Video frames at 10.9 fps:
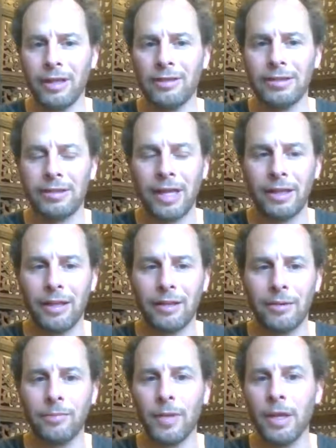then
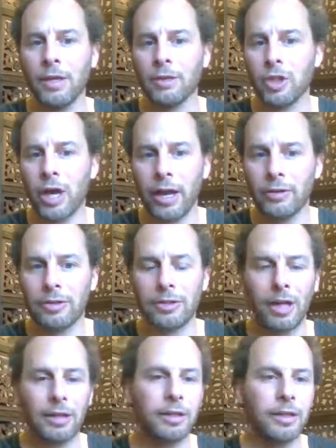the child is
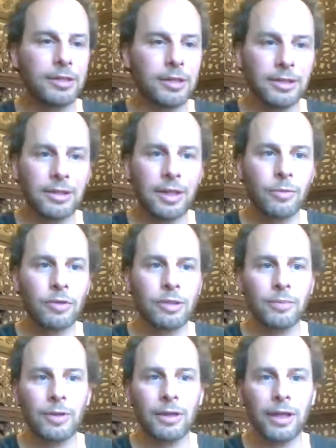not listening to them or
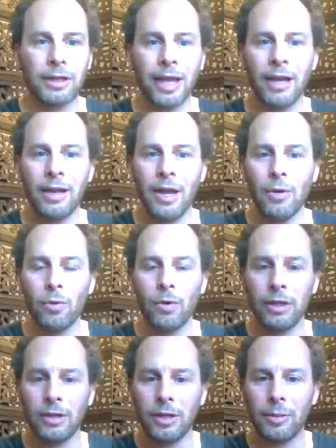something like that, well,
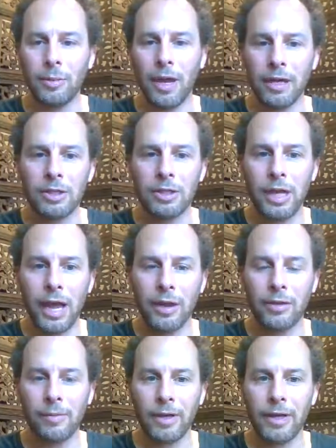then you can imagine
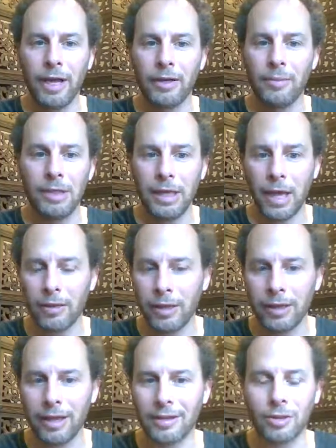how they might end up
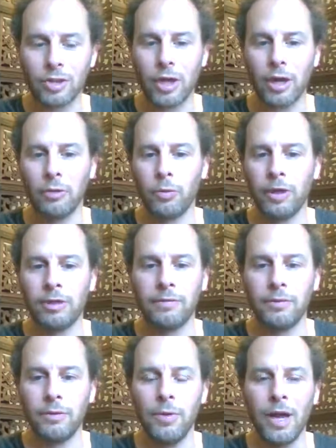yelling at the child. Whereas
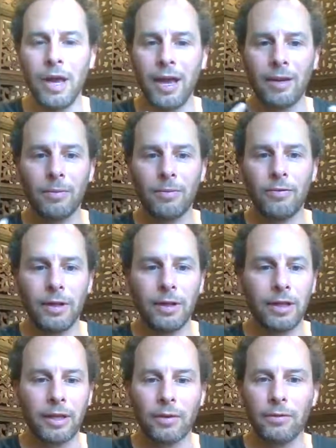if you end up
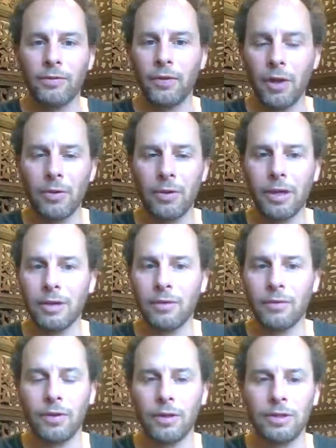feeling like you're floating and
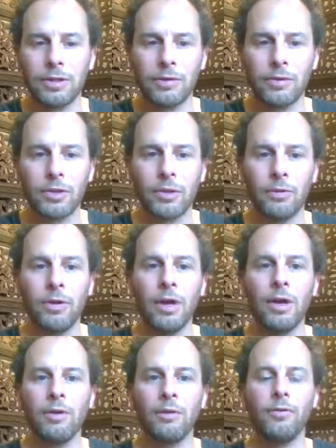you're feeling just so
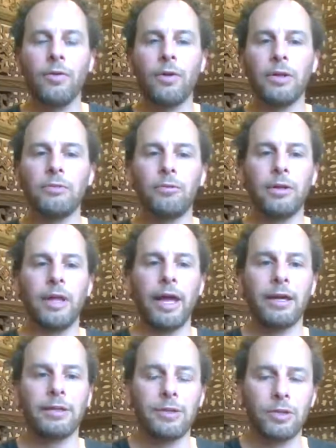full and
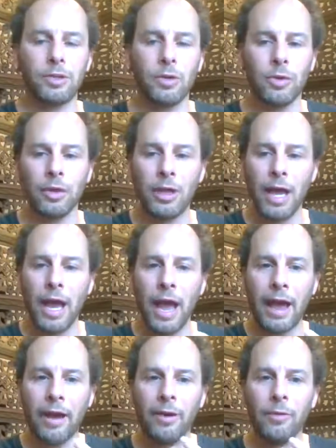relaxed and so good,
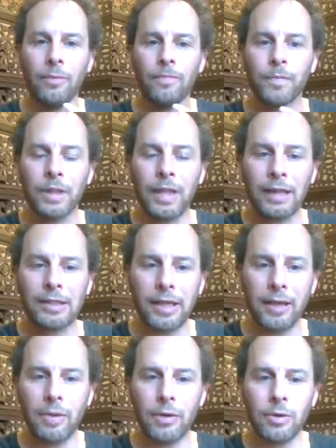how that
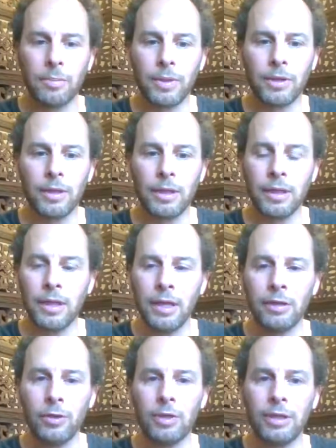same irritability,
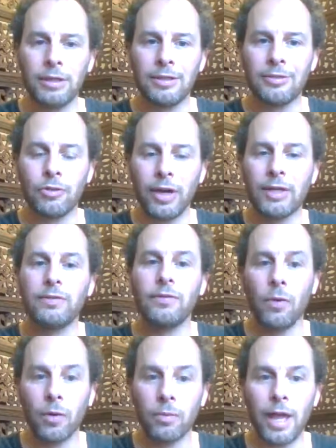you can
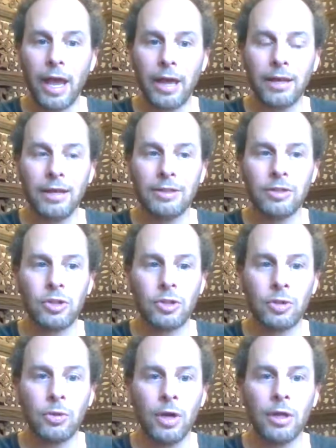transform that
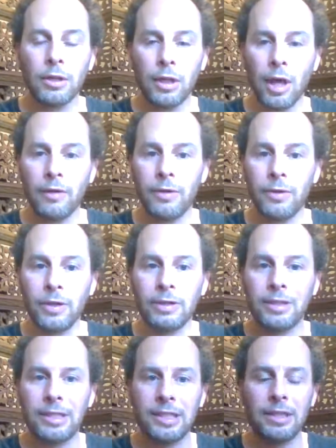into love. You
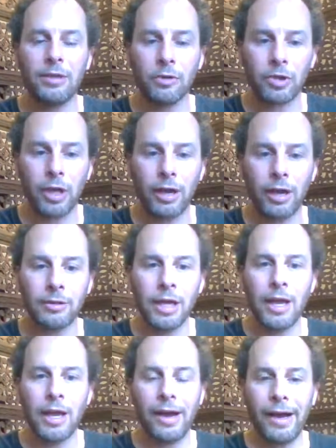can see your child
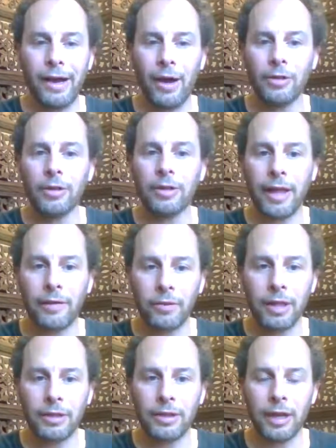on the
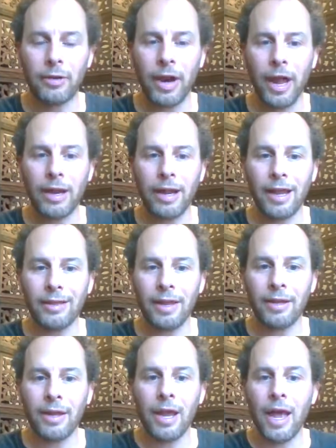level that they're at, and
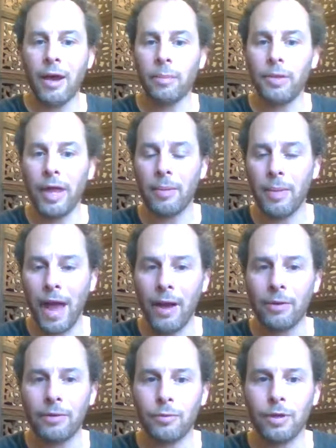then help them
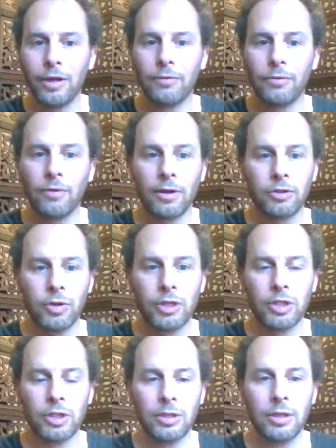out of whatever
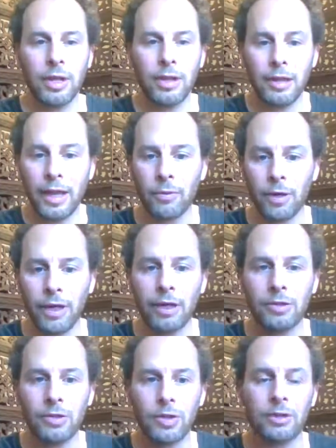frustration they were in,
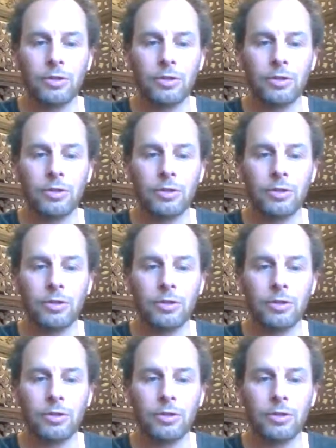so